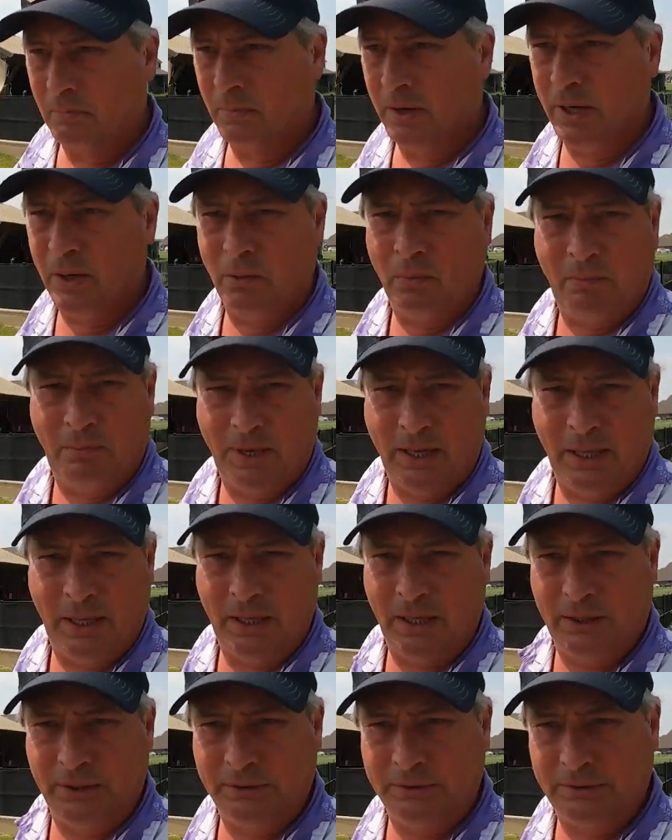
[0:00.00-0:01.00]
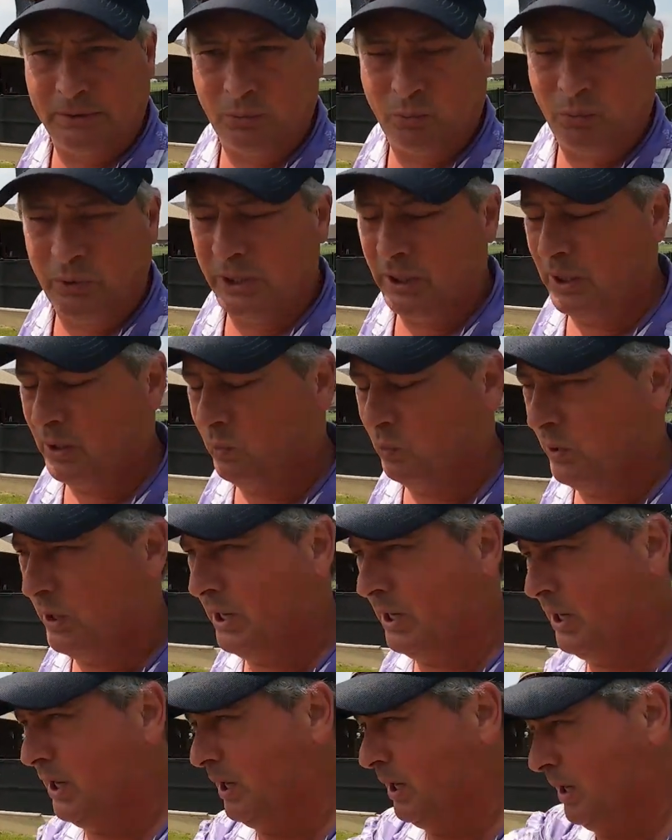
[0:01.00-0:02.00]
Man, oh man, is it windy,
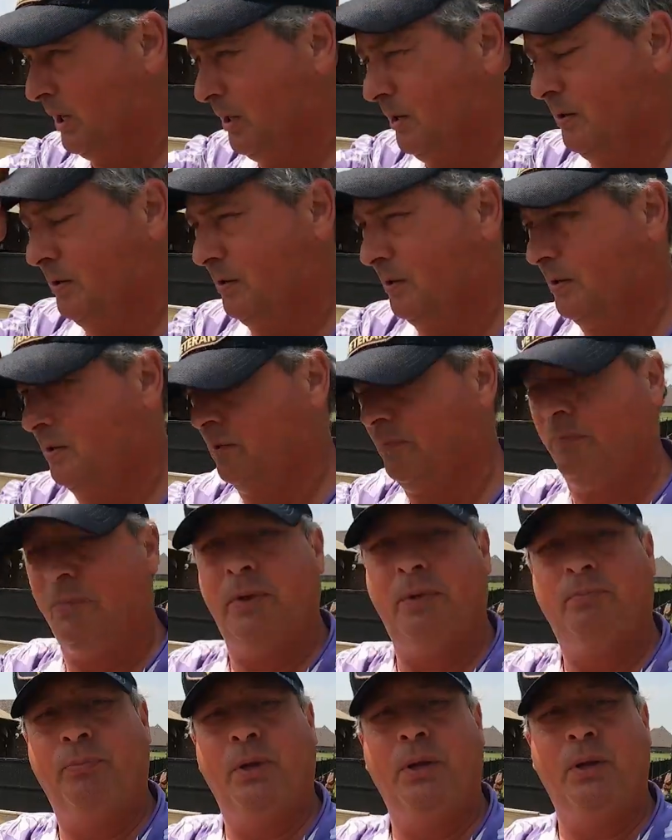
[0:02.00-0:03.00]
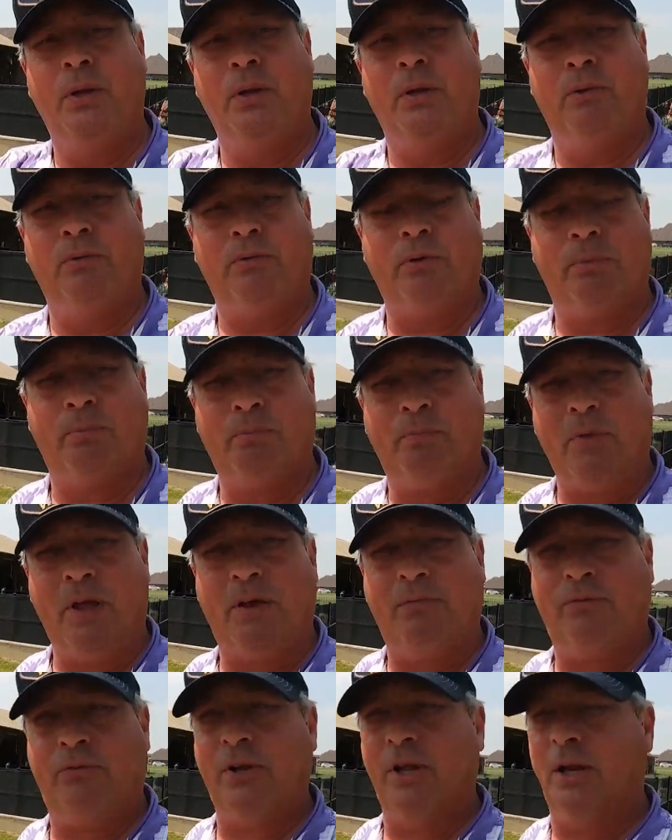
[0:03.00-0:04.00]
windy. So
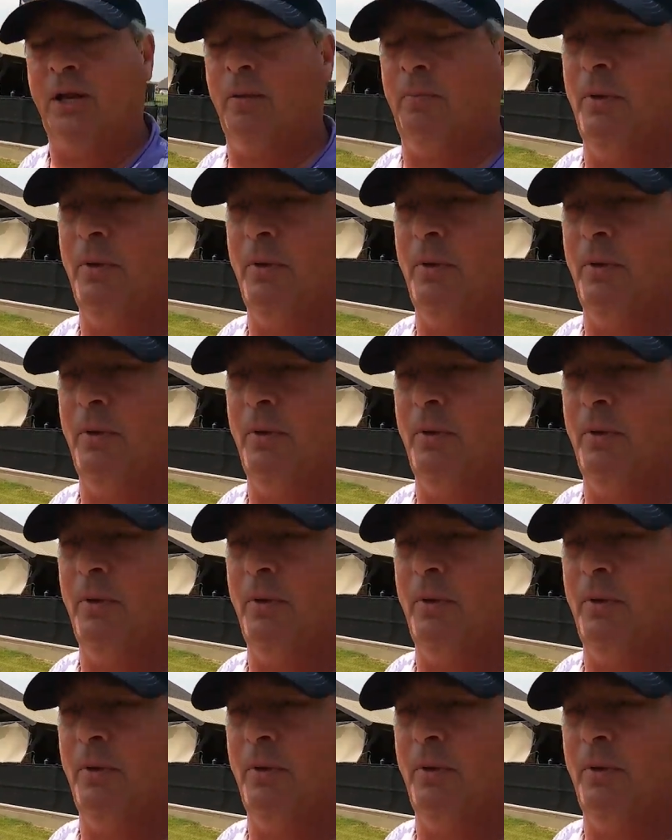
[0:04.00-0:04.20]
I've set